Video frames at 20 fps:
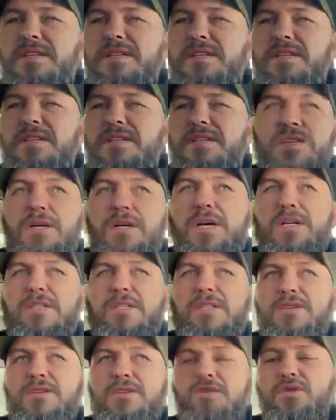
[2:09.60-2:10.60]

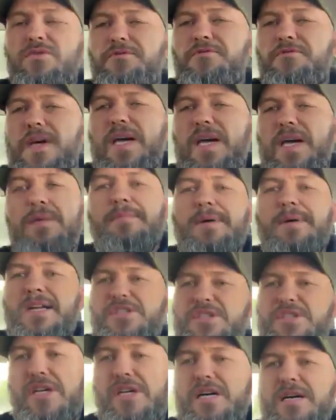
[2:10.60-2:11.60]
it's a good, fair
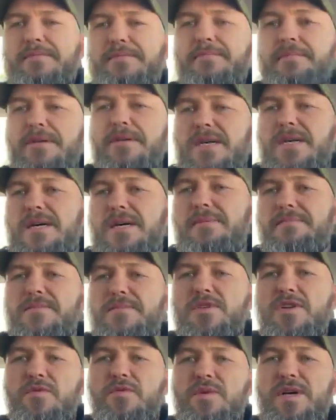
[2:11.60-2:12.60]
matchup.
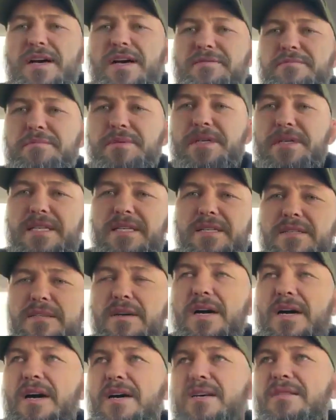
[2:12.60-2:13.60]
We haven't been
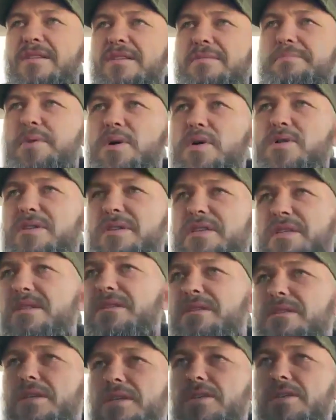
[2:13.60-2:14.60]
I think
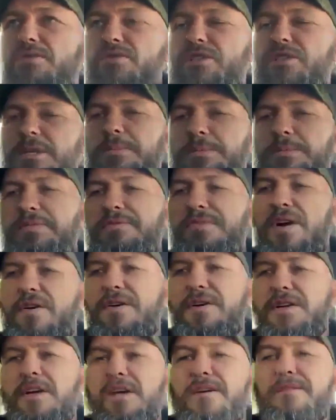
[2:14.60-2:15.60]
boxing, you need to be very
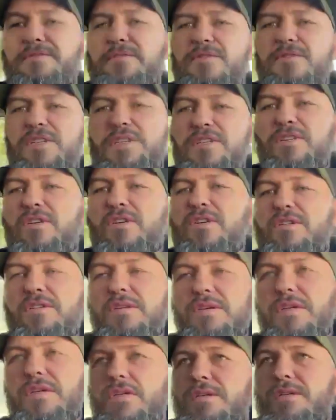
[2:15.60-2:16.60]
careful that you're not
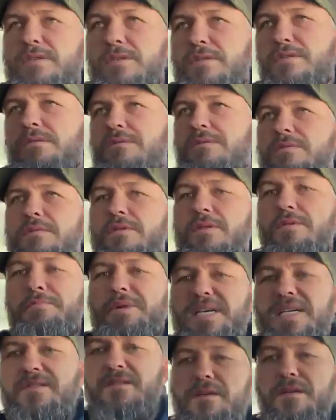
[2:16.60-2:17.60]
the B
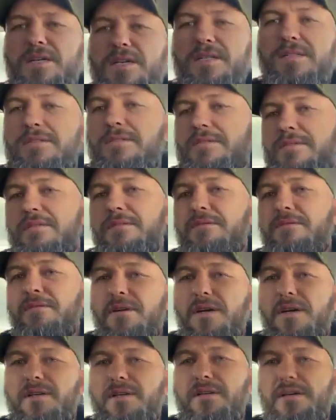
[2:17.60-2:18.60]
side,
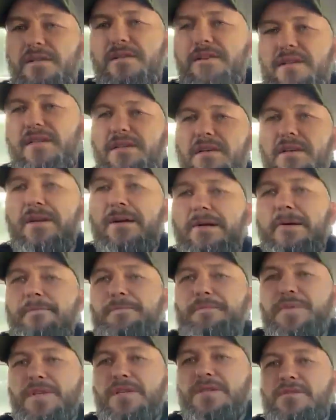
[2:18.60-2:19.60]
right? I think
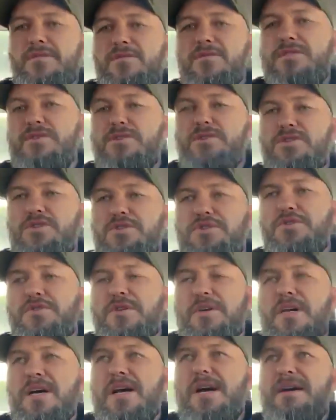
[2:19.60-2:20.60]
as long as
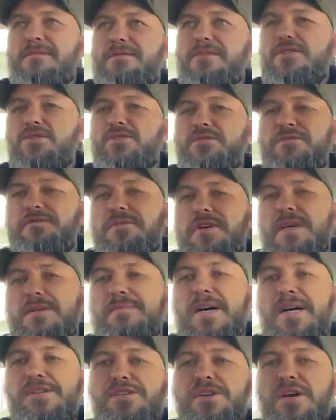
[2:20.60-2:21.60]
you have a good, fair
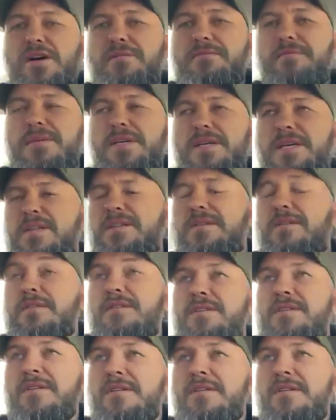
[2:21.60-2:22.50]
matchup and